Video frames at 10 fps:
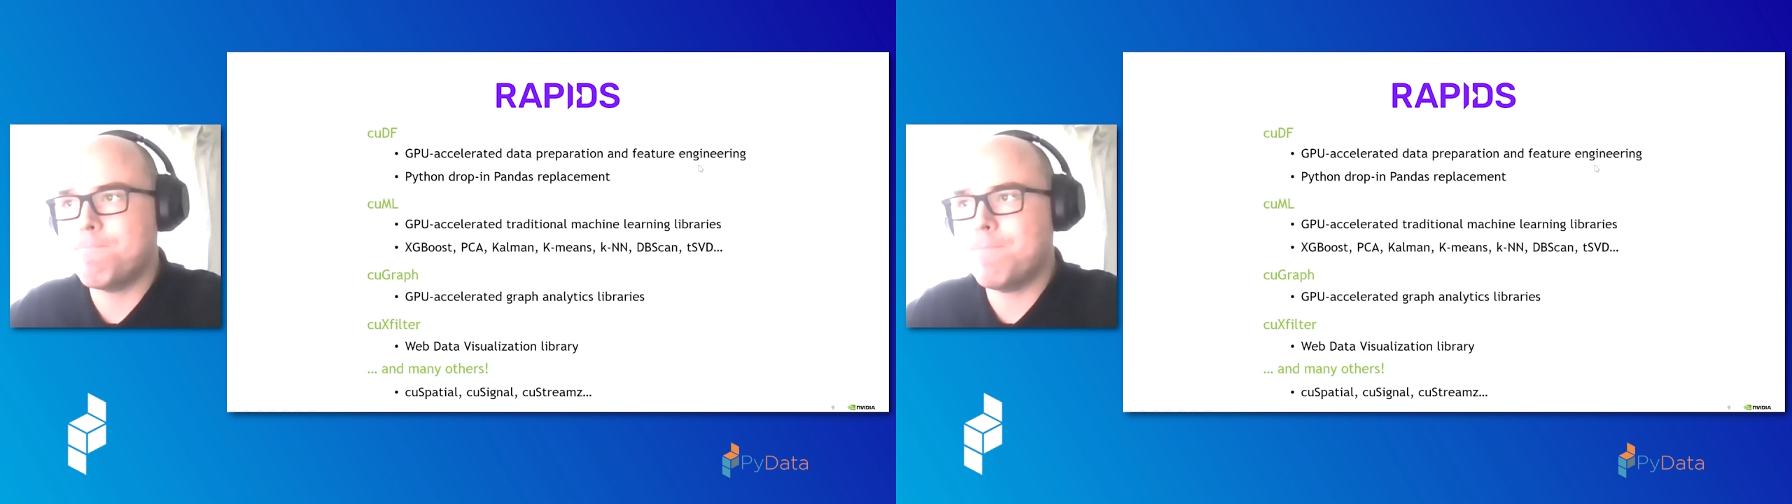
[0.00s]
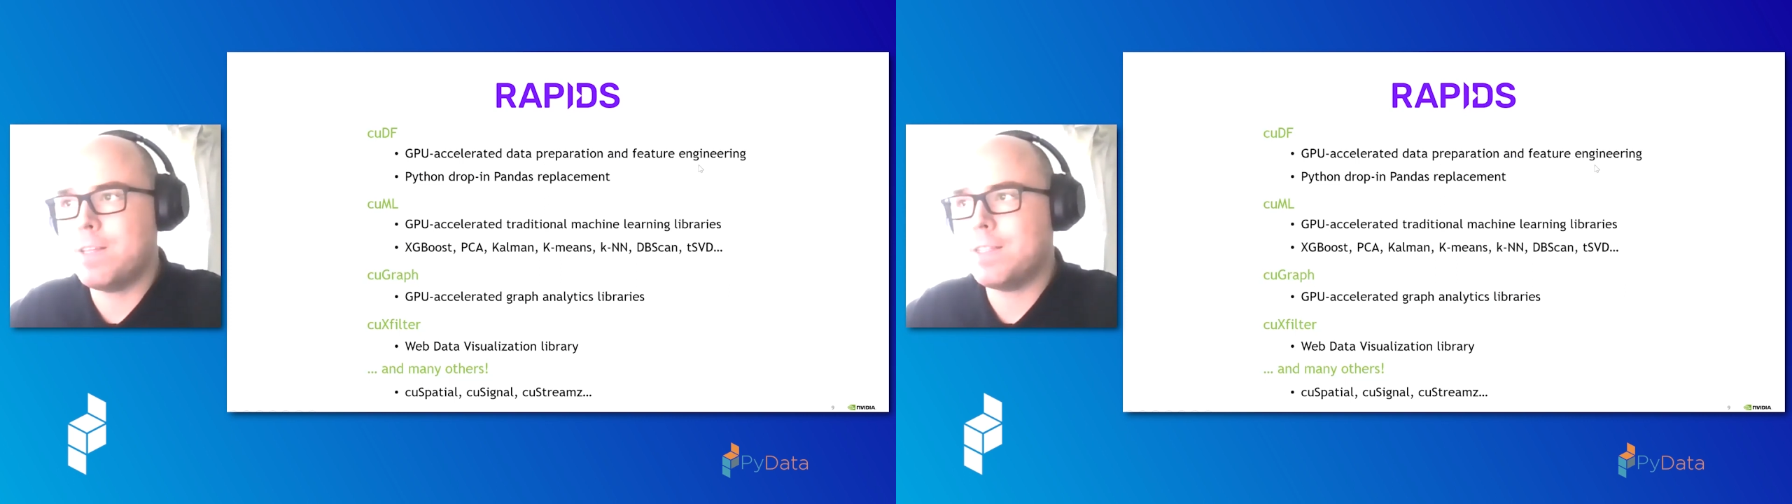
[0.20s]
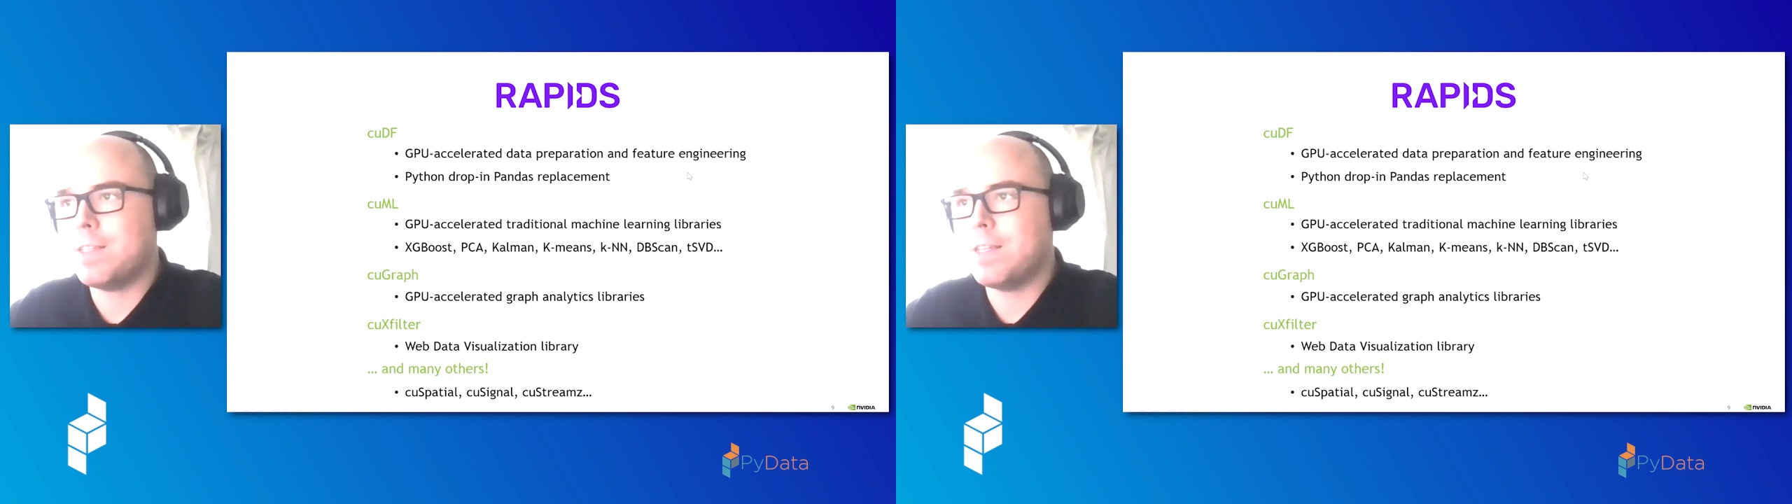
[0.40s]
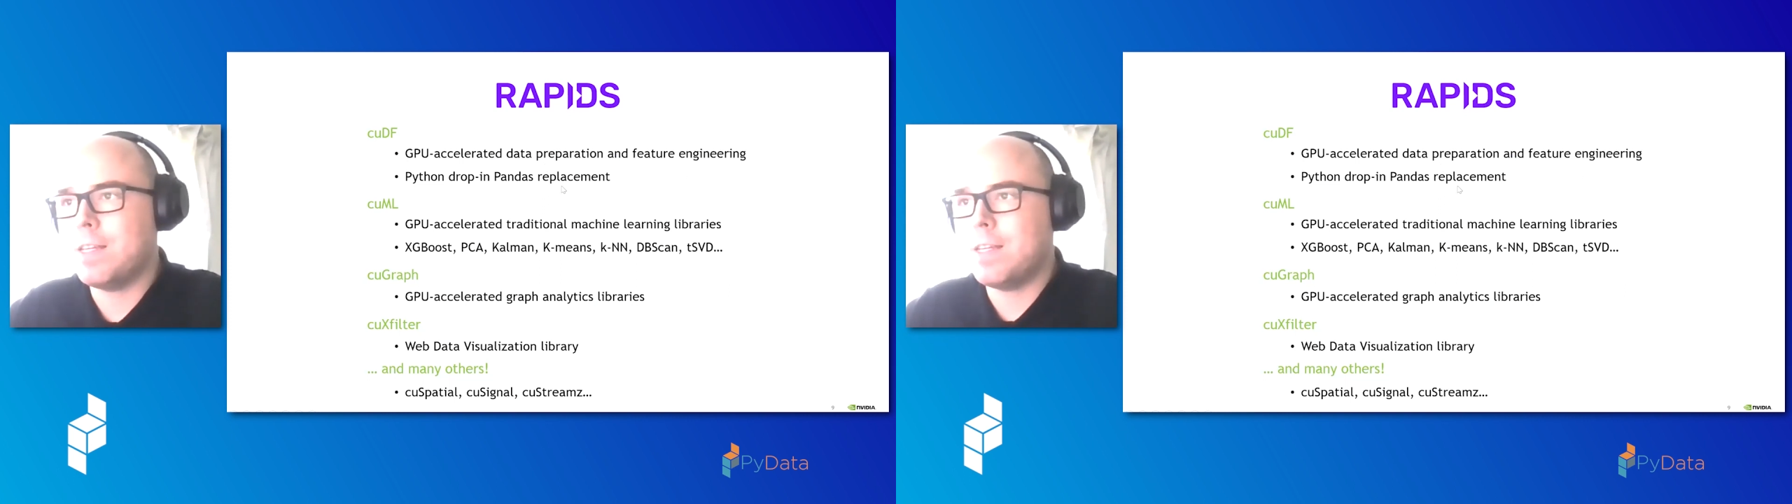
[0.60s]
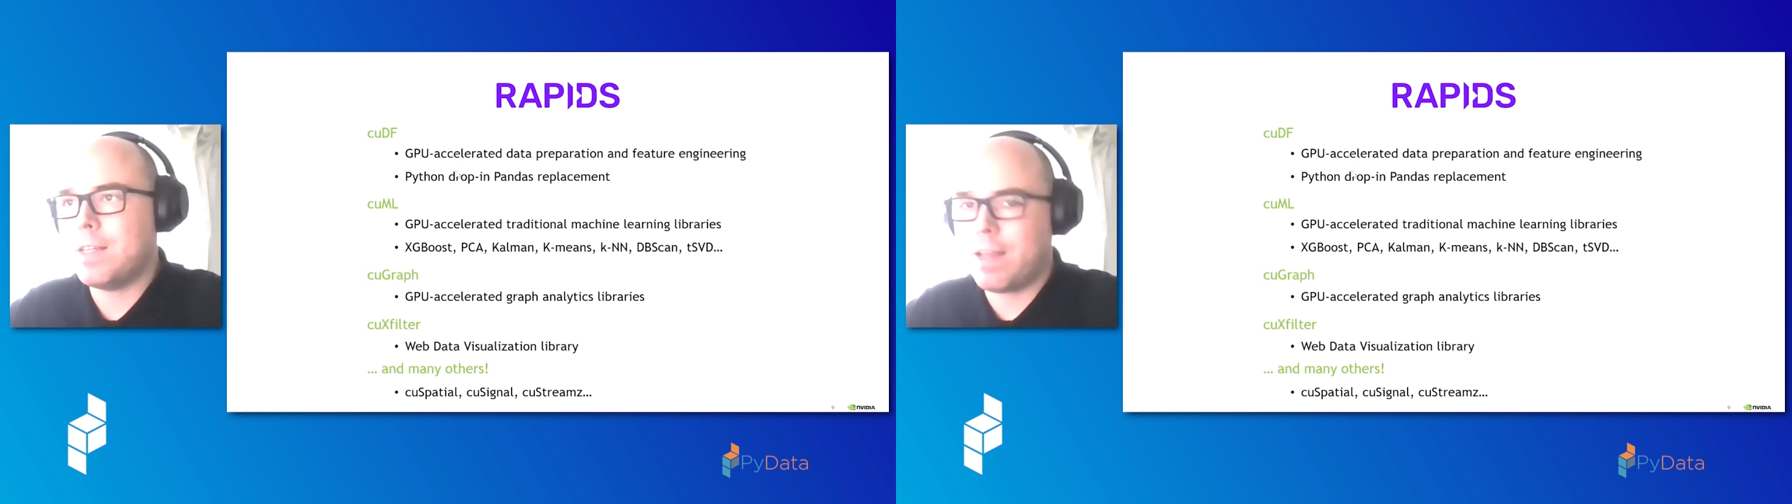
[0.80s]
Yes,
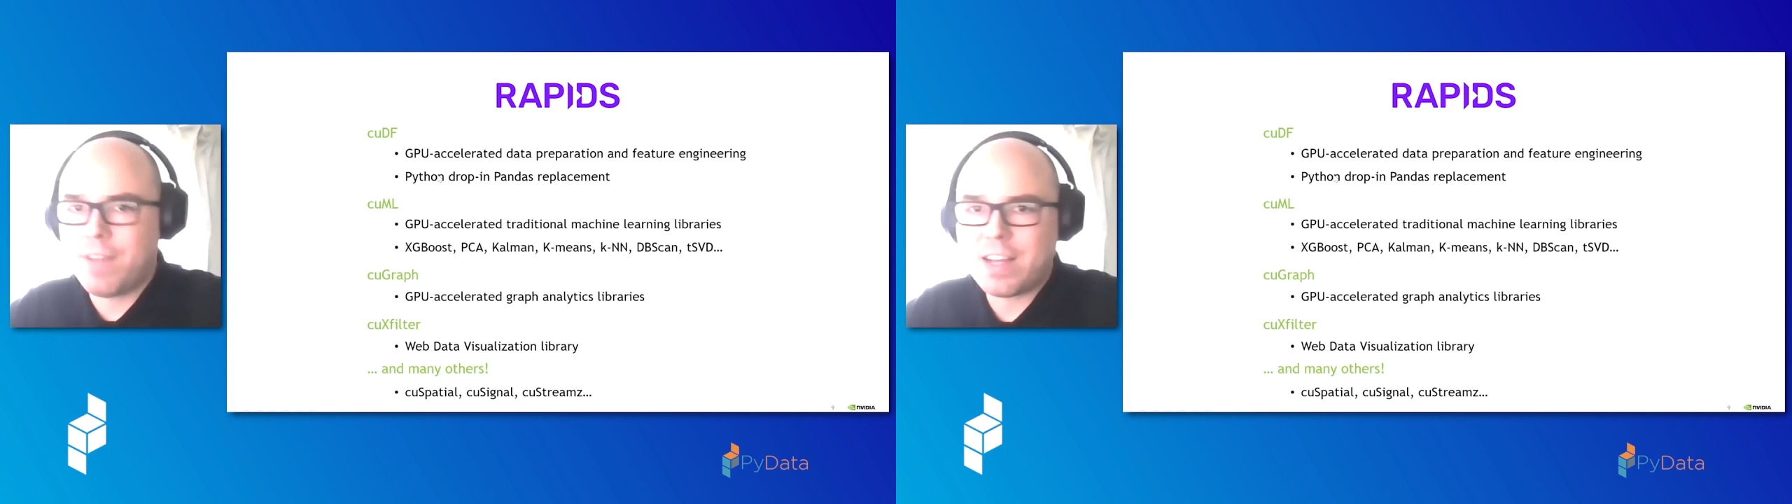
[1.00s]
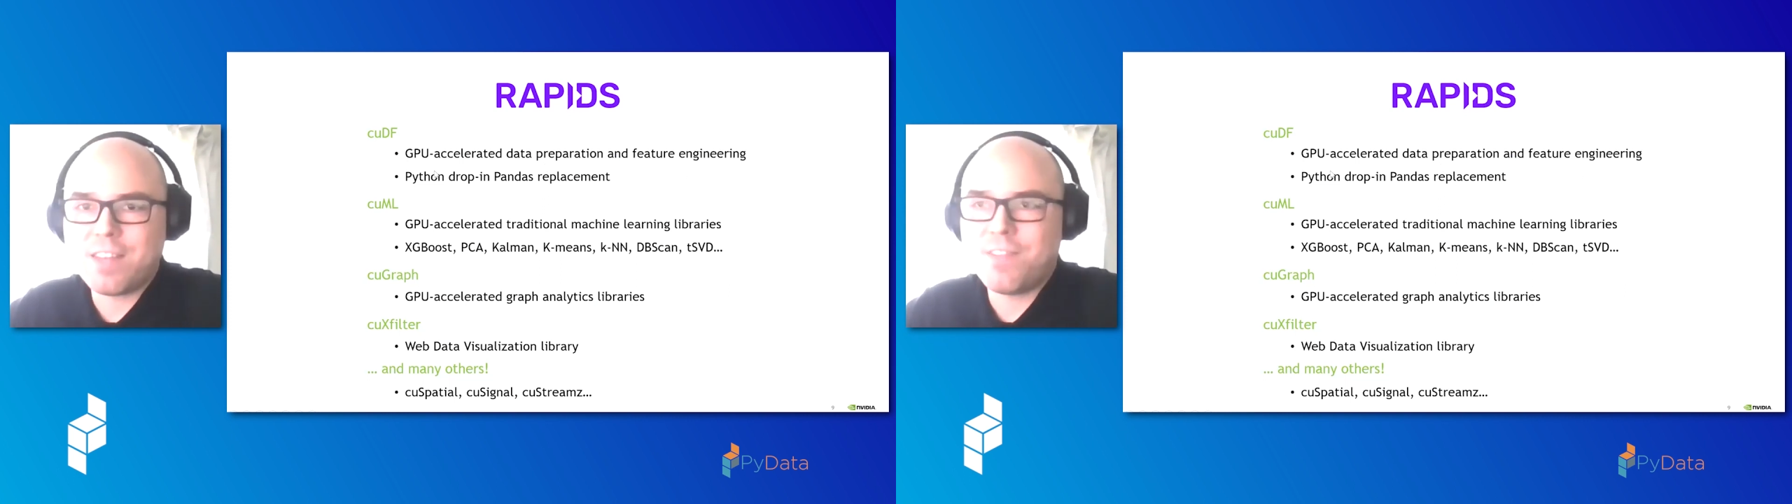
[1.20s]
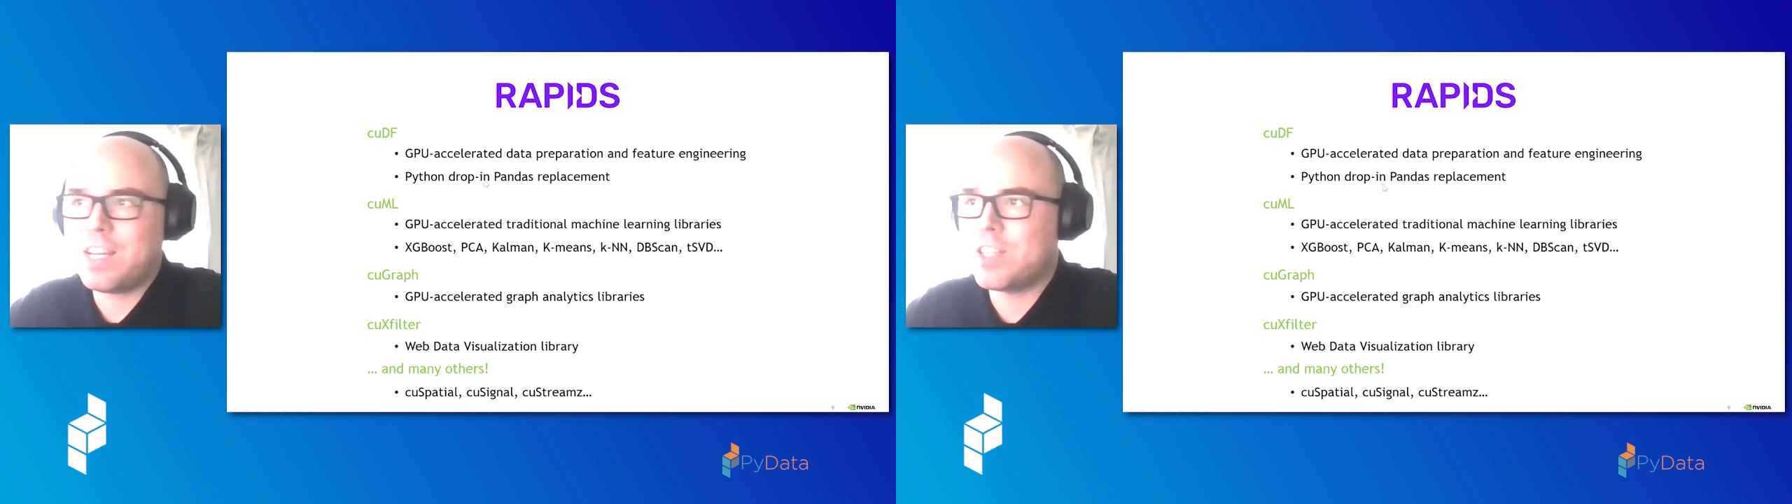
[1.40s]
effectively a